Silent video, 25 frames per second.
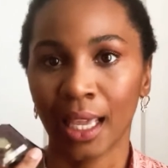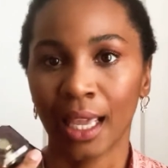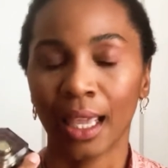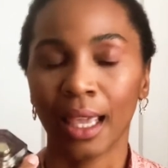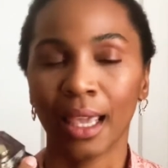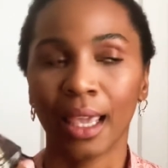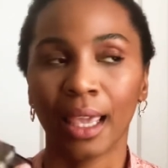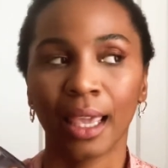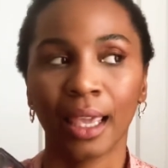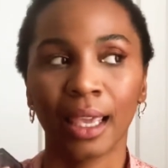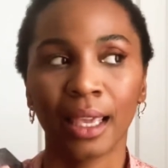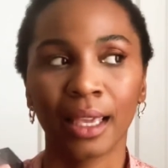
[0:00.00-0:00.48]

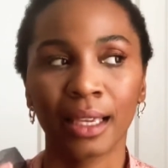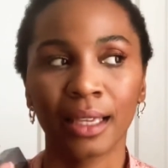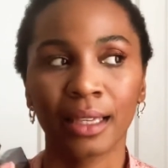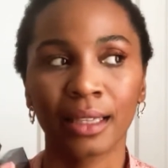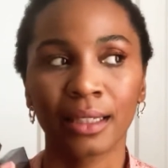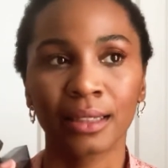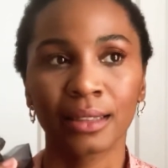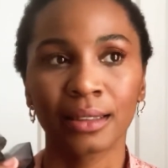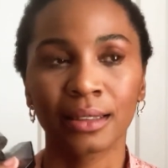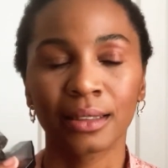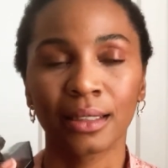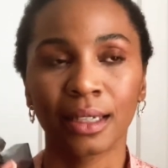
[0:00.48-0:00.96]

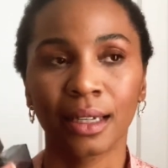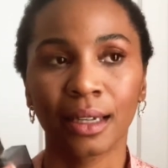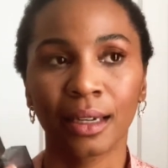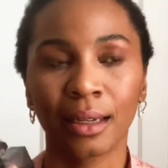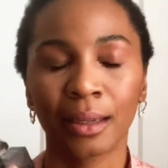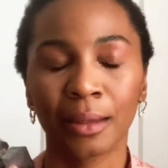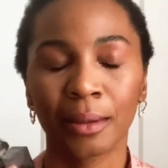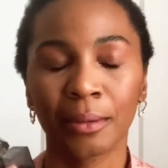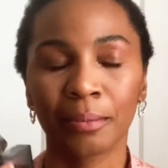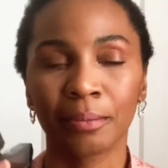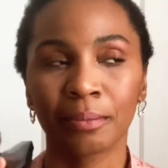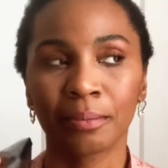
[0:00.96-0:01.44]
And
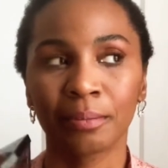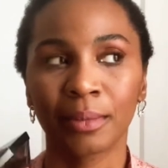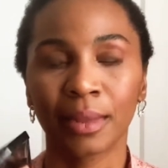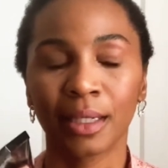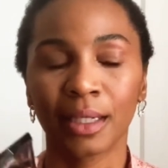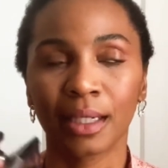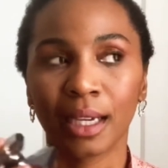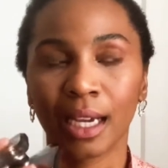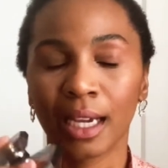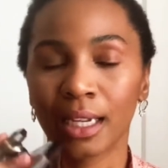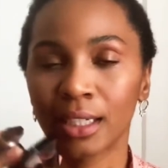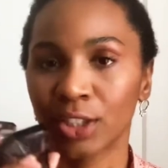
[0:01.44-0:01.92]
I
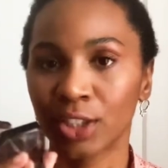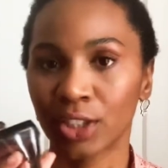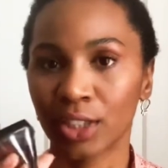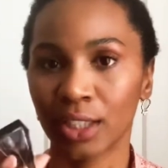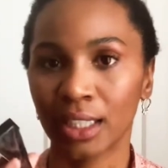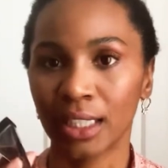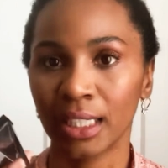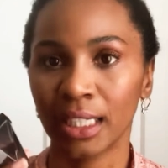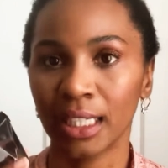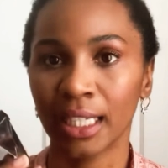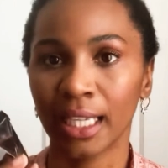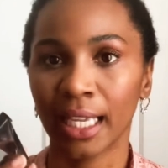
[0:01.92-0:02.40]
got just a
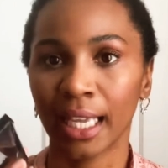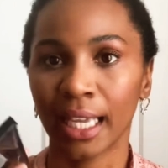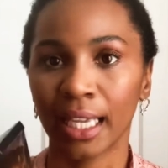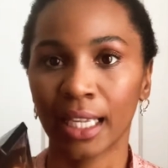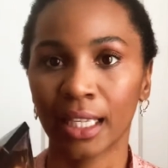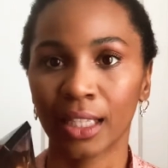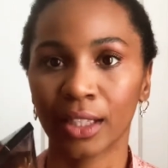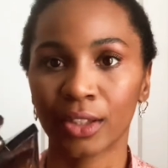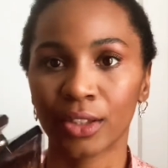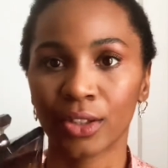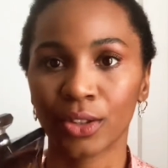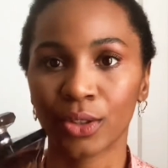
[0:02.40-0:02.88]

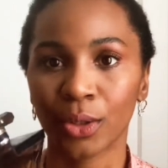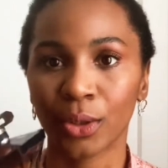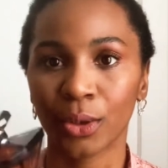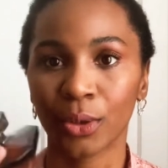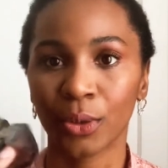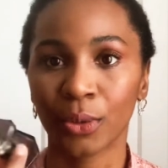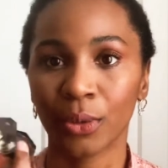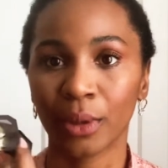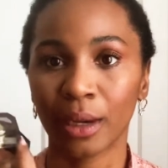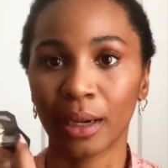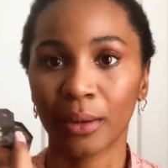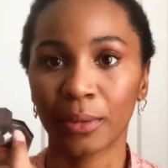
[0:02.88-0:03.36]
decant,
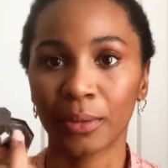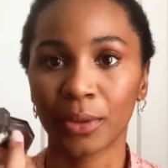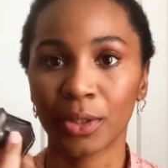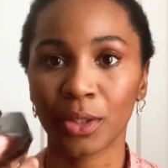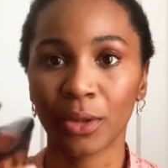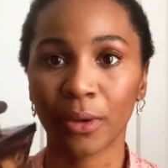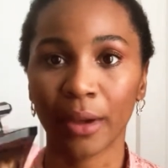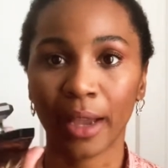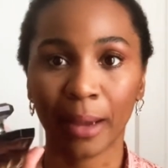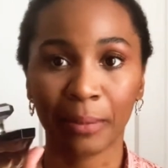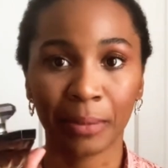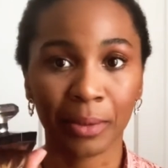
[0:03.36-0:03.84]
so I was so
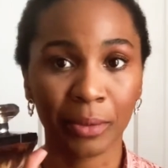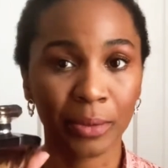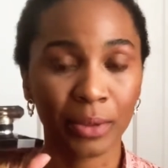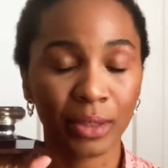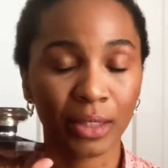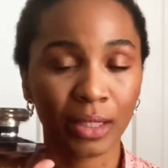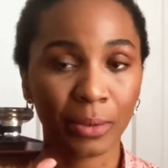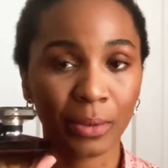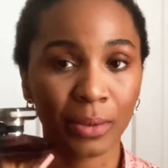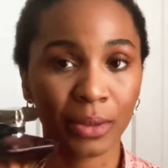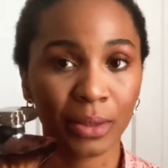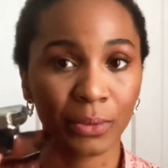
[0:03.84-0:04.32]
happy when
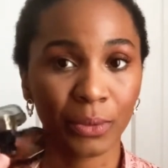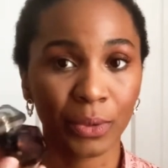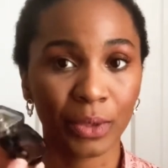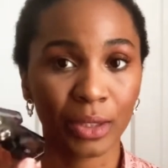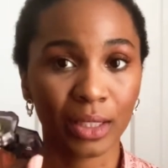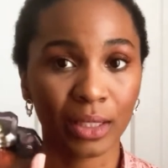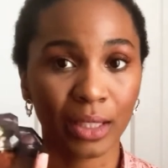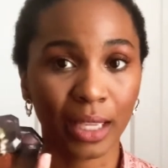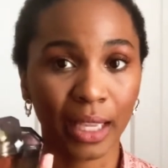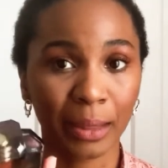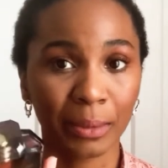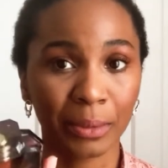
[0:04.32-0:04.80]
someone was
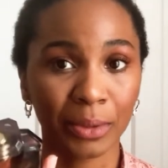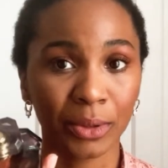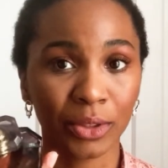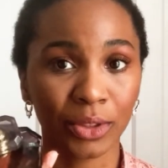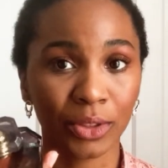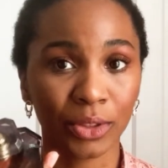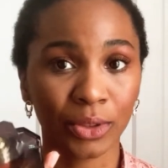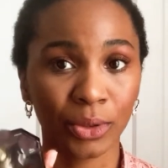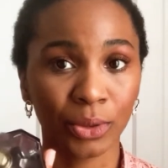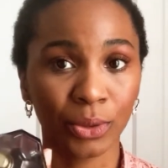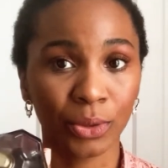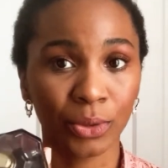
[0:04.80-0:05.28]
able
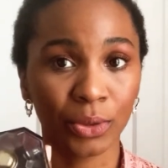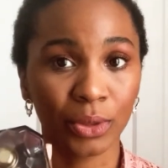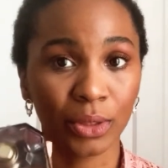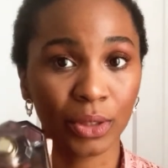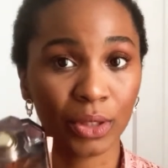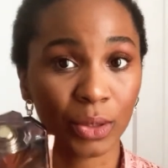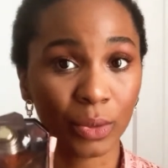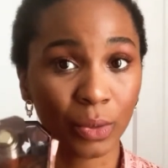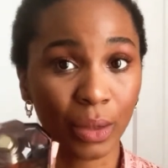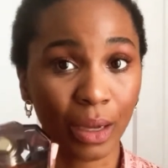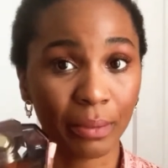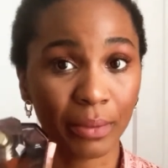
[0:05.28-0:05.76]
to
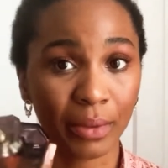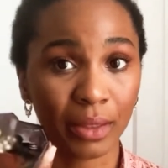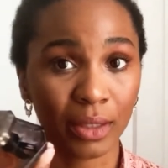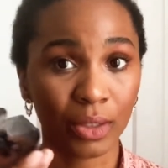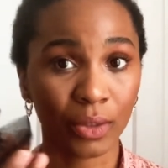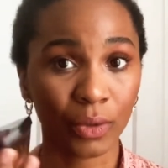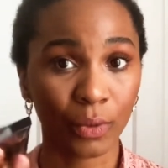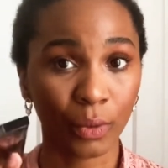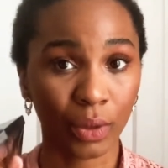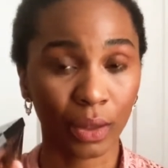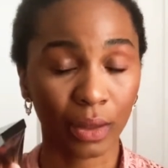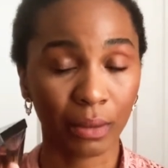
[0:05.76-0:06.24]
swap this
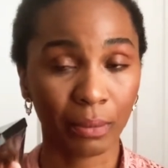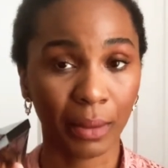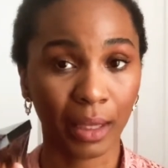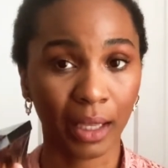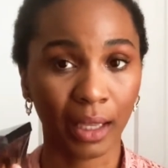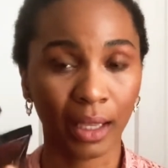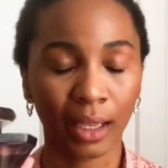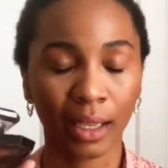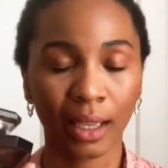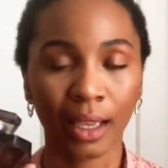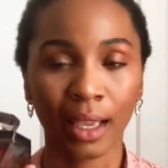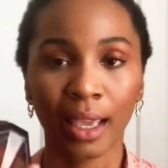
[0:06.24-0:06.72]
with me.
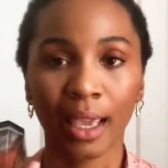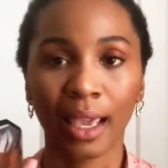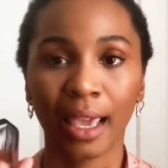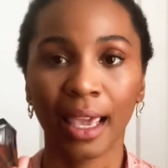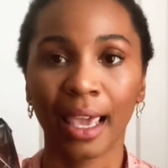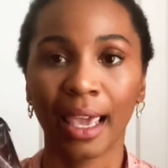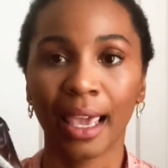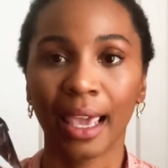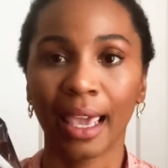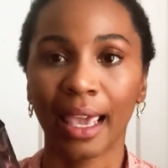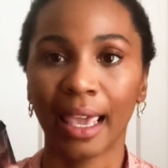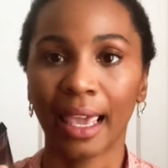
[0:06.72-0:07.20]

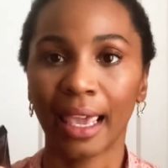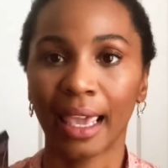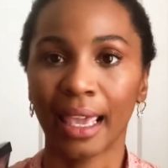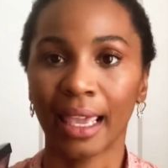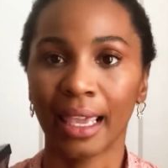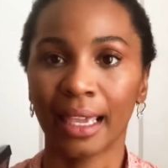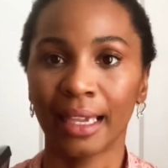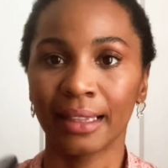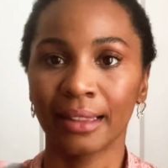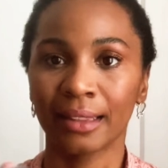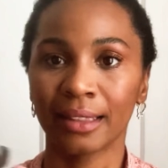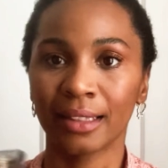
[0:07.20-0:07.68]

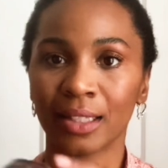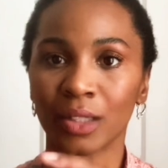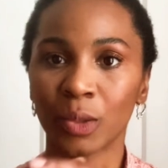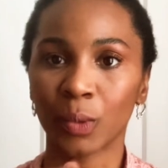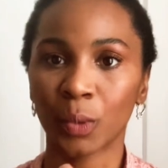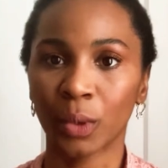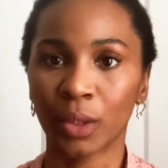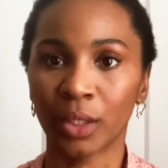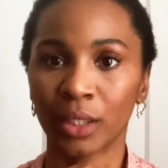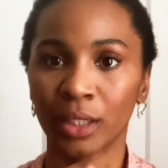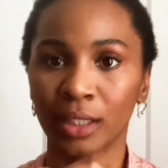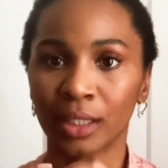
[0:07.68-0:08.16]
And this
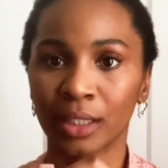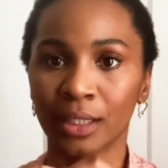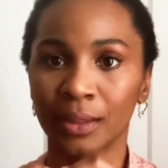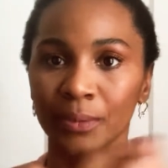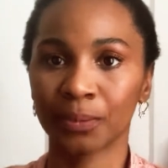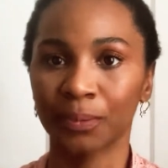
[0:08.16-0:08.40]
one,